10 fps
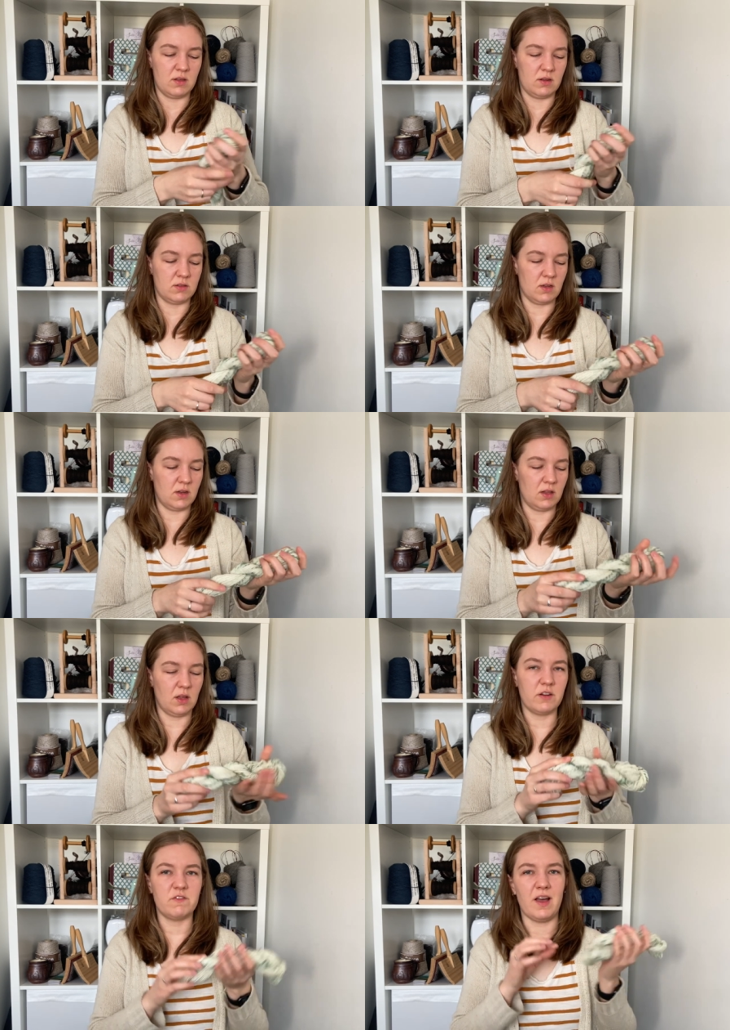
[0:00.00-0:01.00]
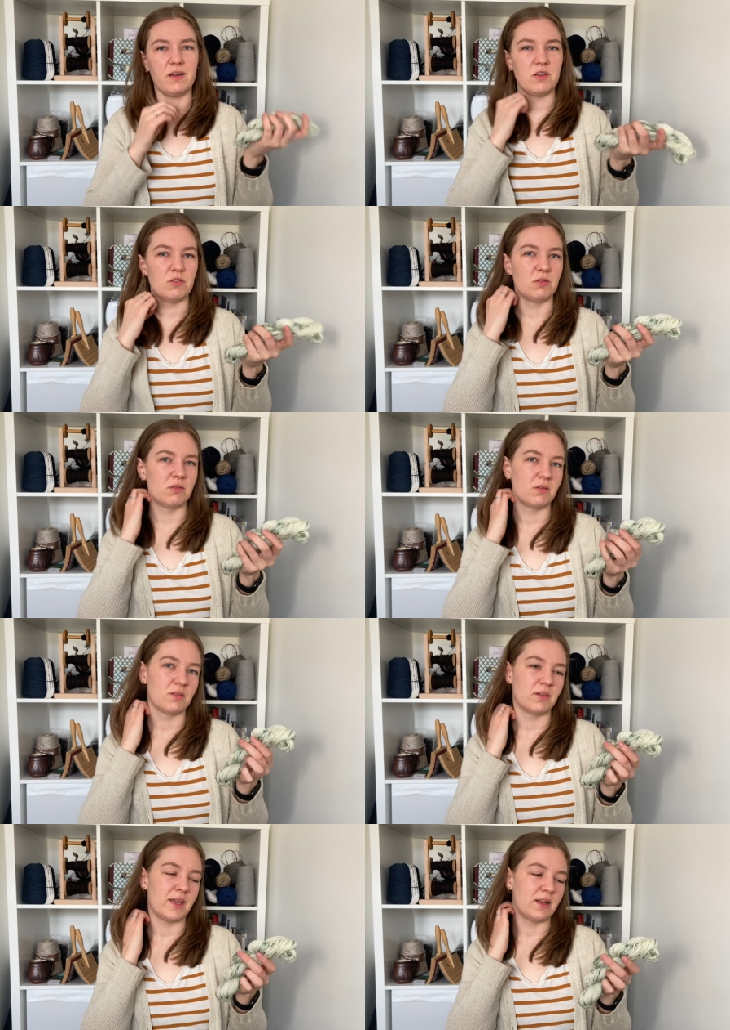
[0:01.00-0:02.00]
There's a lot of value
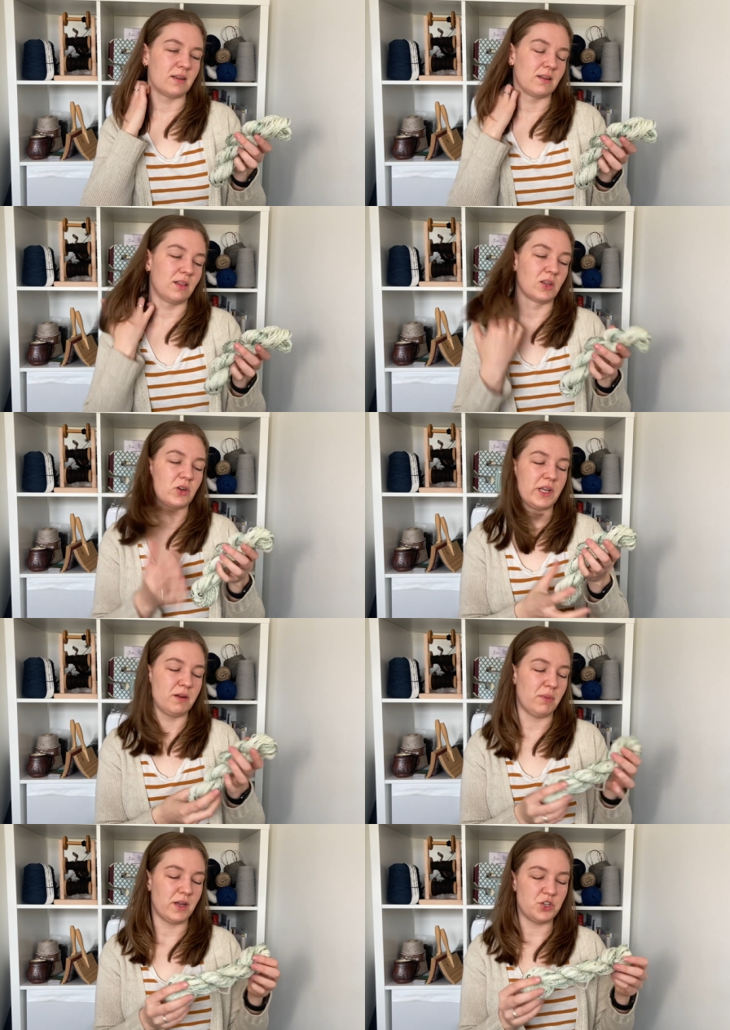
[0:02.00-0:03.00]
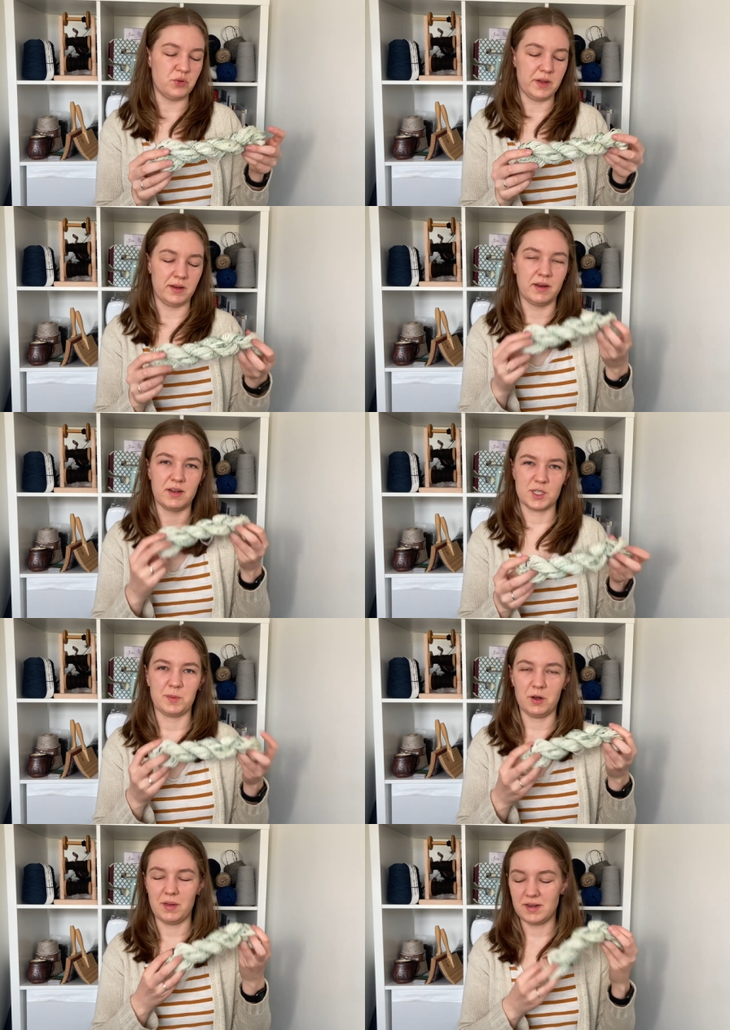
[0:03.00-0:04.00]
in learning by doing and
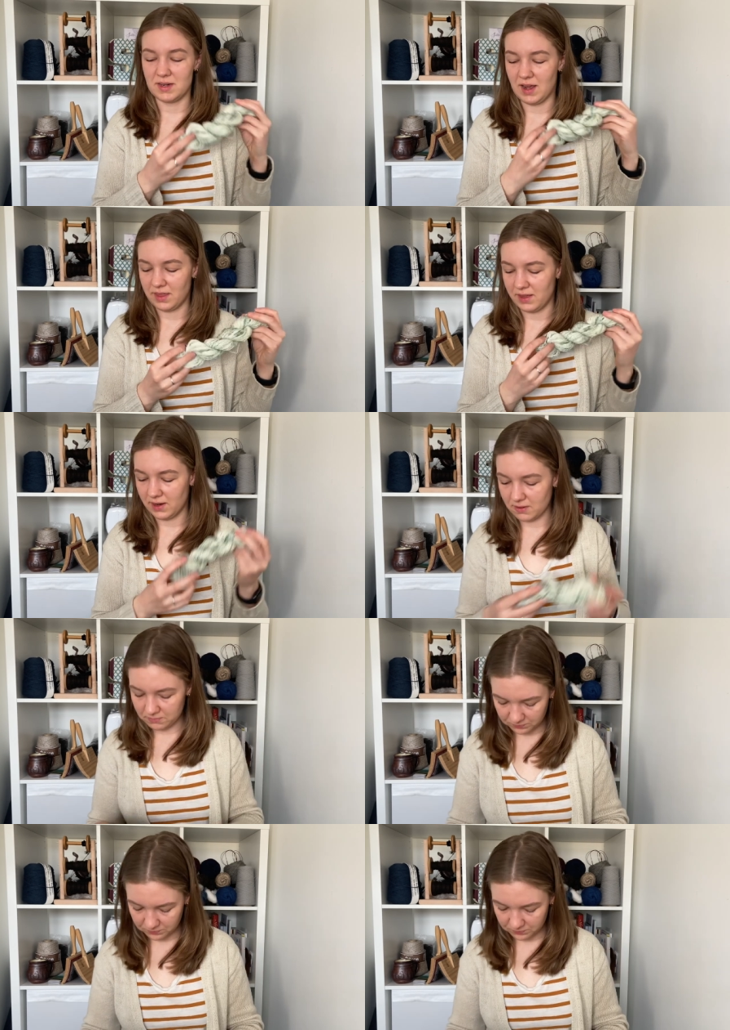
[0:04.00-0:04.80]
experimenting, I think.